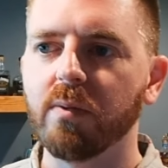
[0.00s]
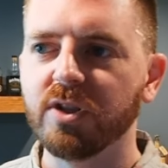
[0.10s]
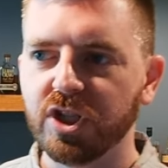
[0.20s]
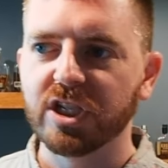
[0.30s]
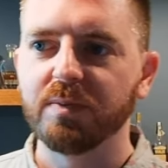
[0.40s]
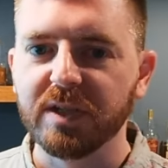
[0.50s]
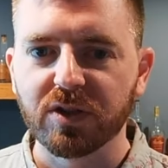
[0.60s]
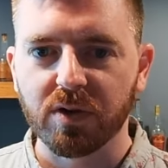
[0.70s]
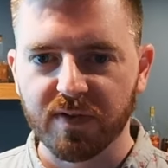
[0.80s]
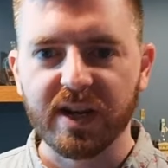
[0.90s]
would just be
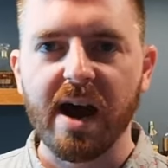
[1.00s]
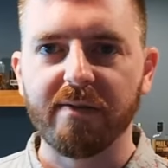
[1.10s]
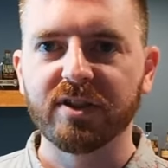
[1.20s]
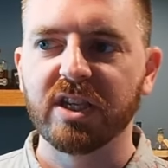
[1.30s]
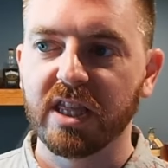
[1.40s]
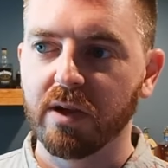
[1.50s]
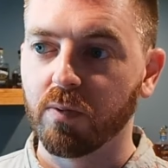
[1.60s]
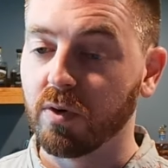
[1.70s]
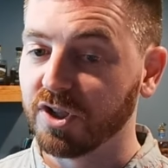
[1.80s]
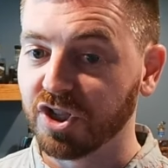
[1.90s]
sort of a novelty thing
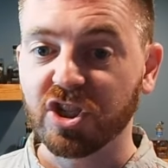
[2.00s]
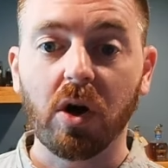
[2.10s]
where it's just